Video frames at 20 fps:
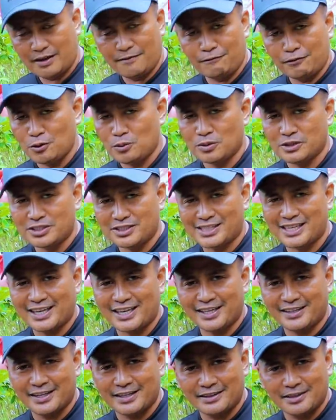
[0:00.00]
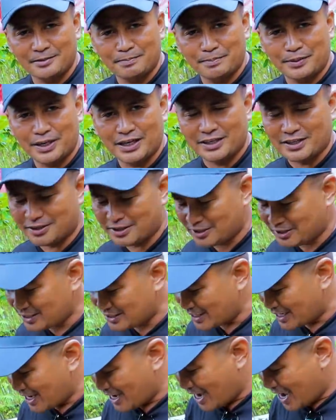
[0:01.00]
If you will see that the
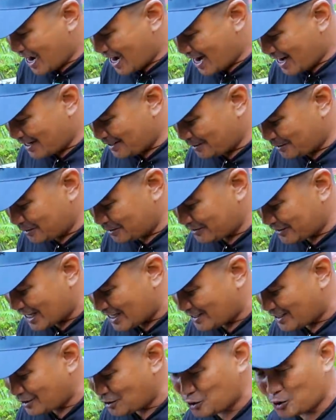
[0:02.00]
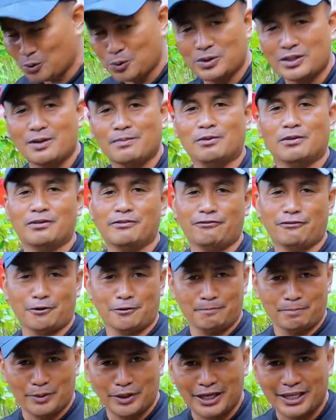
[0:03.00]
breeders are already suitable
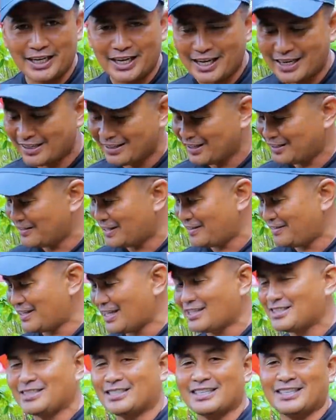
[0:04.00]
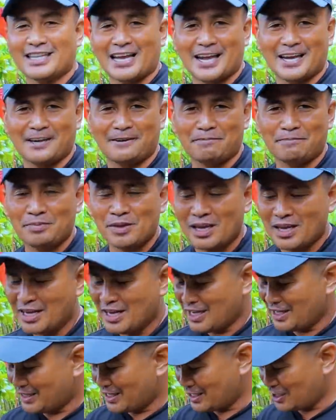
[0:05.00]
for breeding, then that's the time
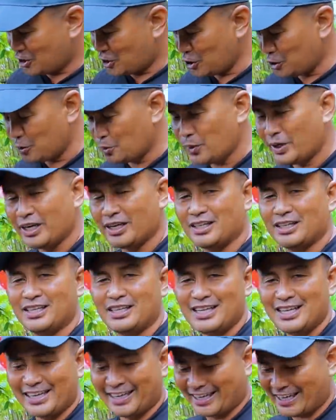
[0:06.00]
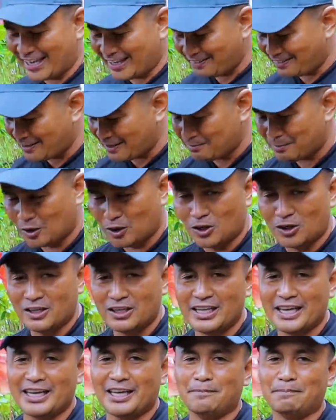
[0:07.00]
that you will get them
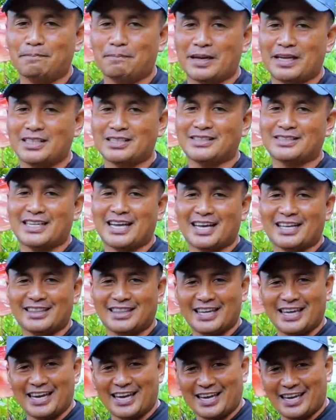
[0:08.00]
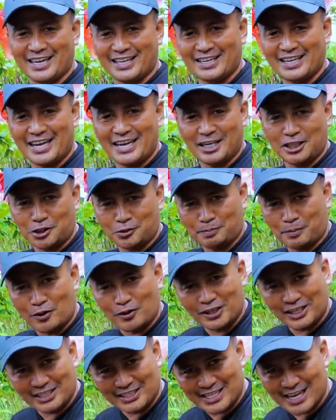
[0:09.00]
all and place that in a
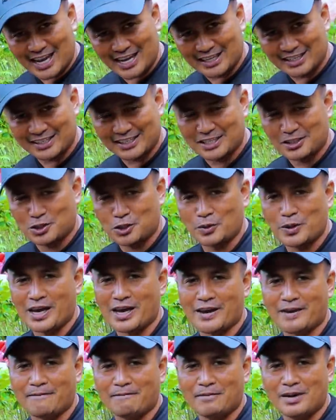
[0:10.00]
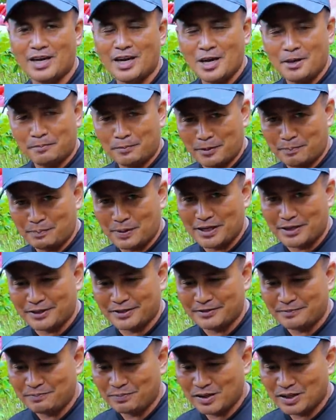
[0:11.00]
spawning tank that you have prepared.